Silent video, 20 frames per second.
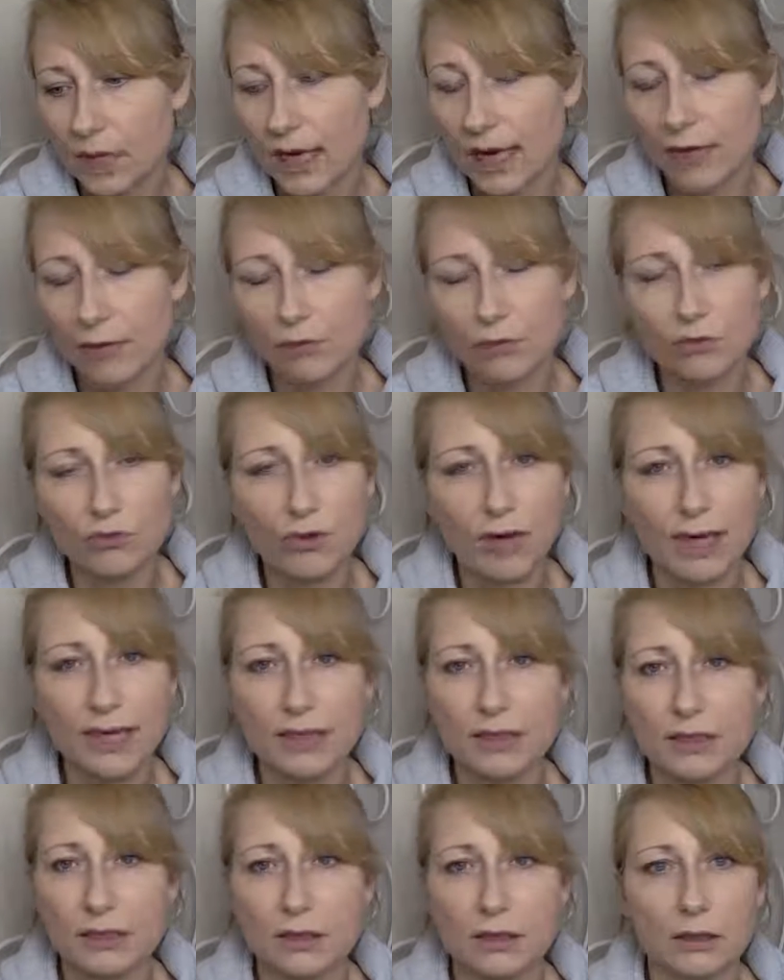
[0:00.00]
I would
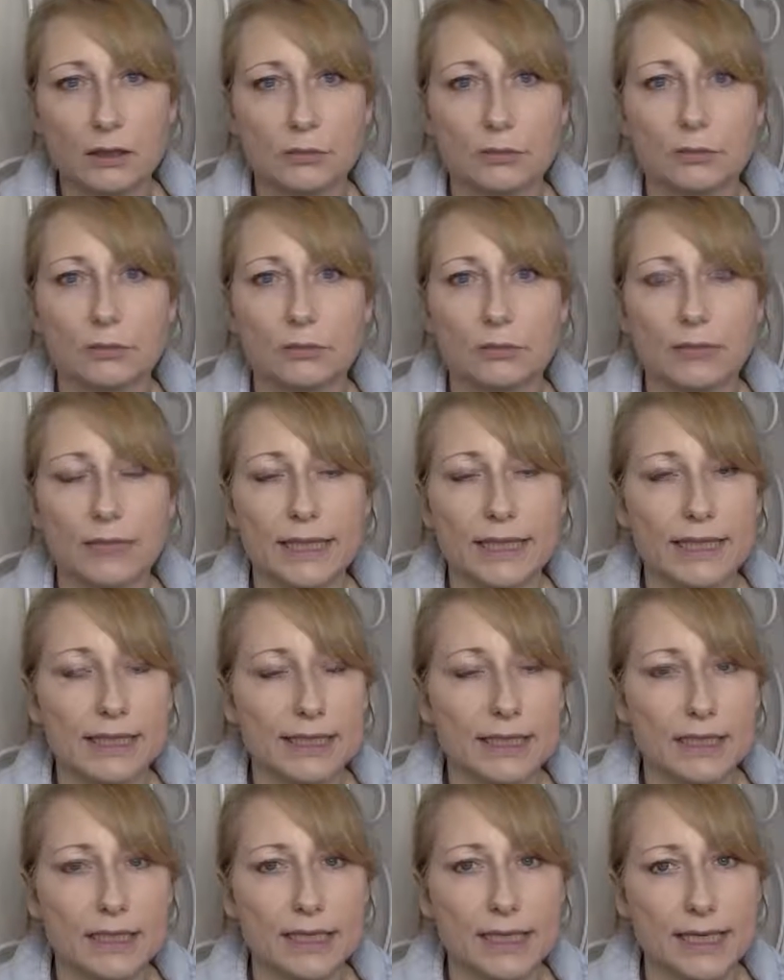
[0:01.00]
write
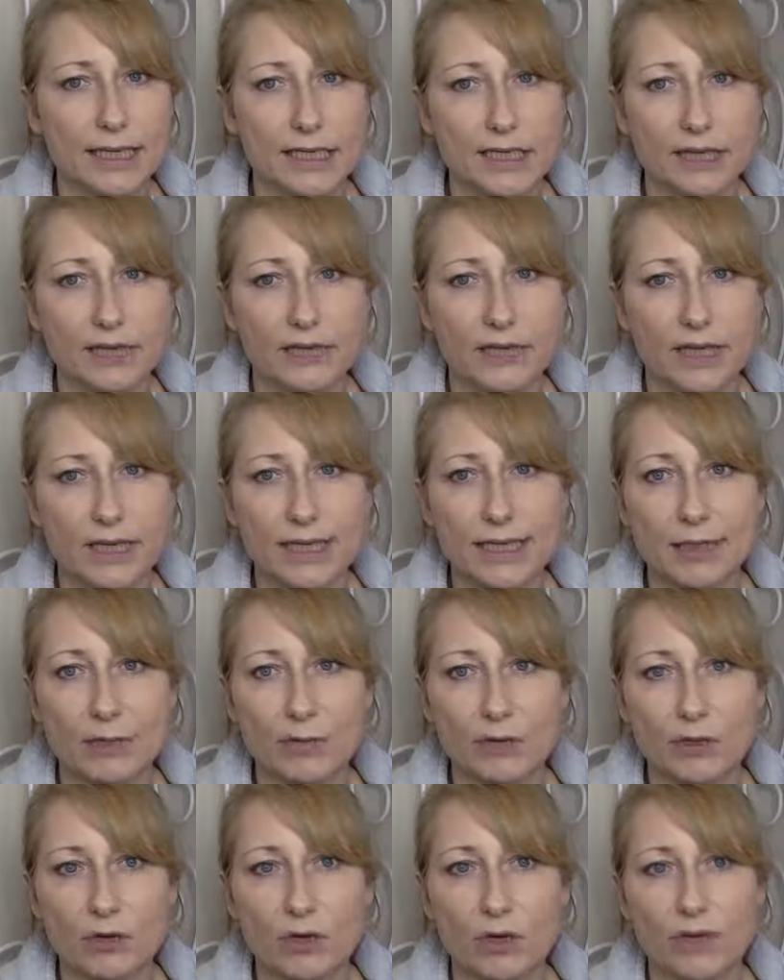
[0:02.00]
lists and lists of things I
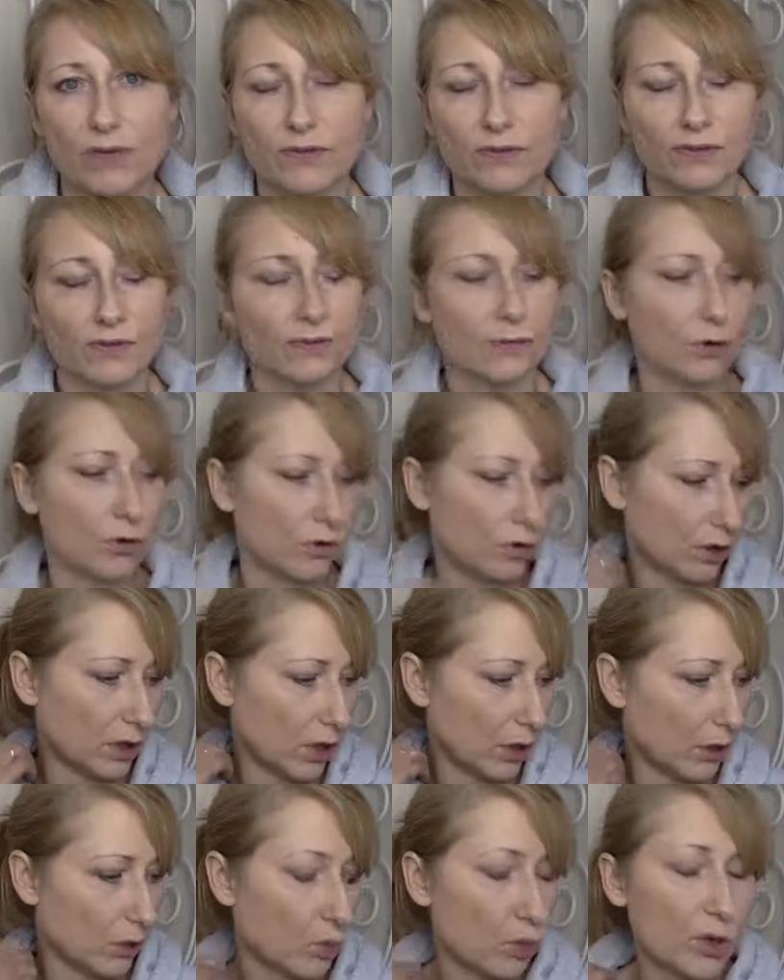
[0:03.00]
was grateful for.
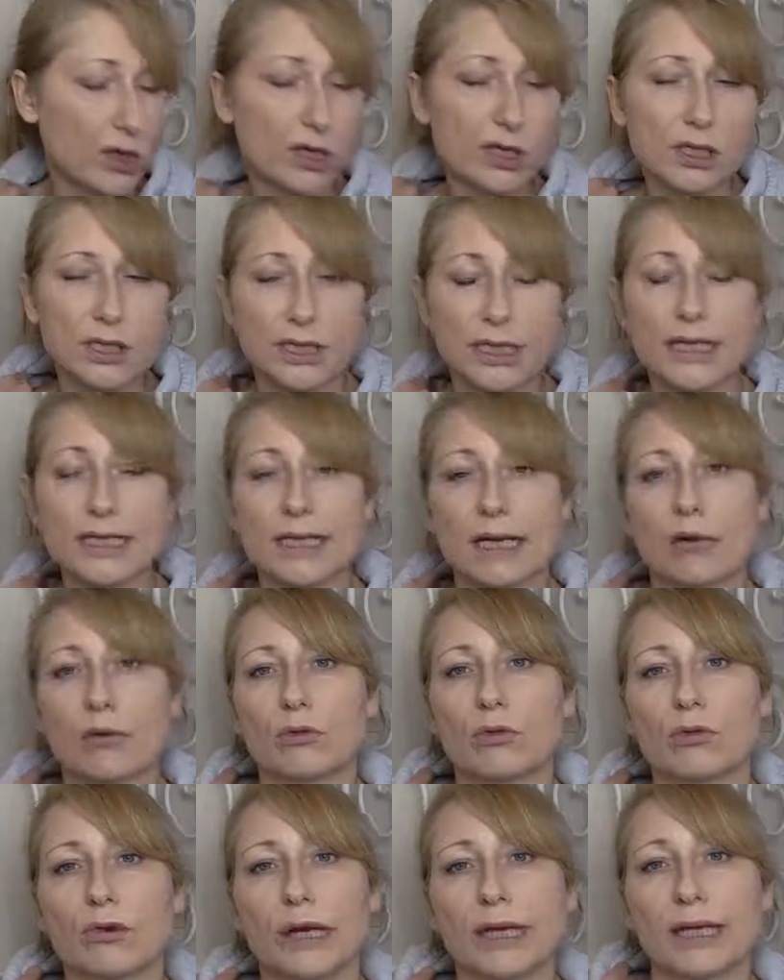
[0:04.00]
On the worst days, I
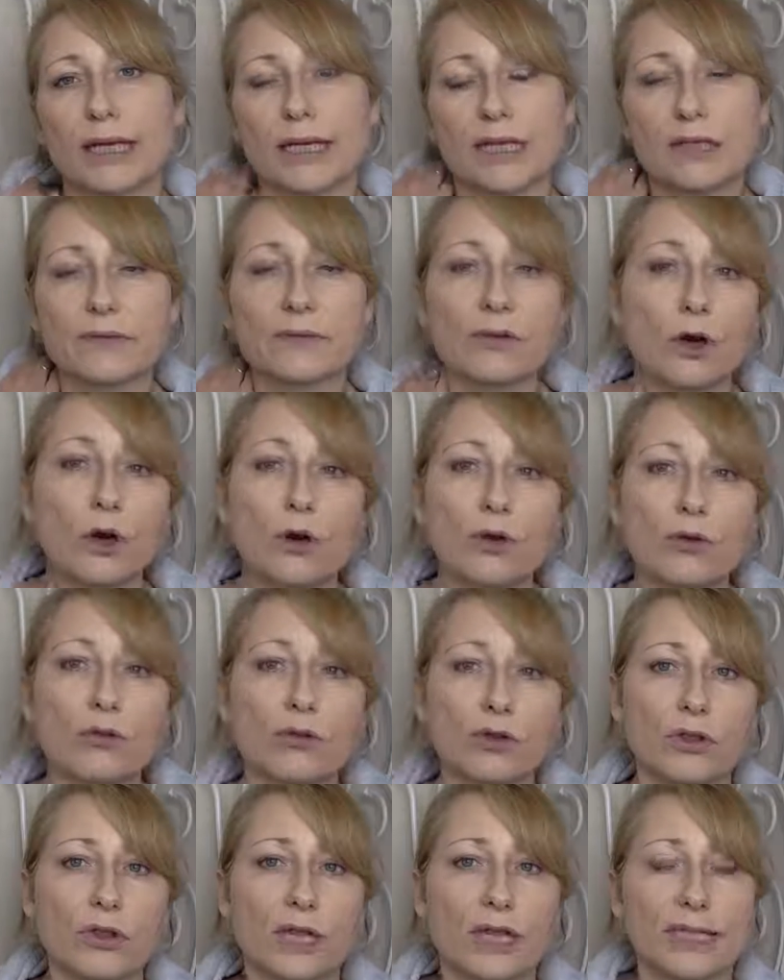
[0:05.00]
would write a list of
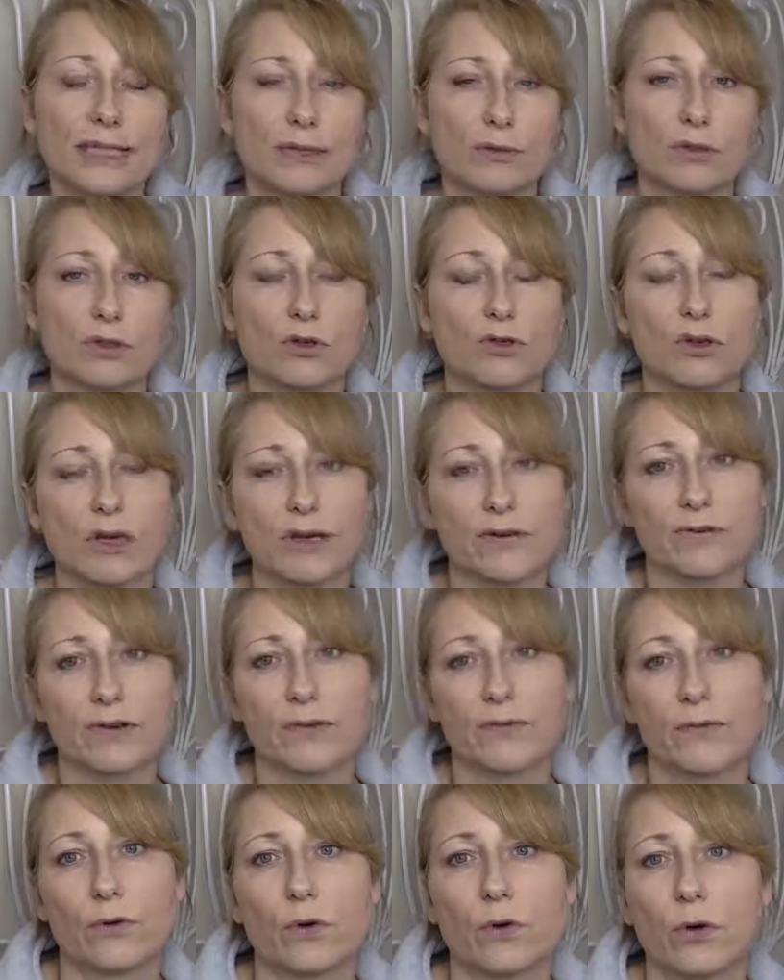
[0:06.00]
100 things I was grateful
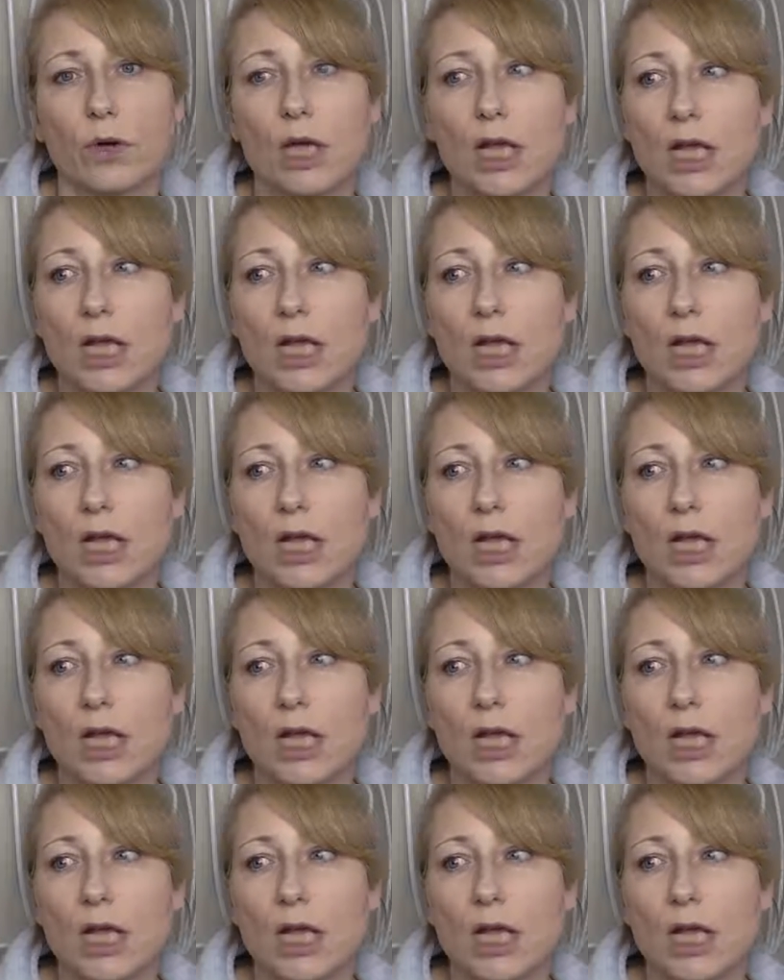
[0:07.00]
for.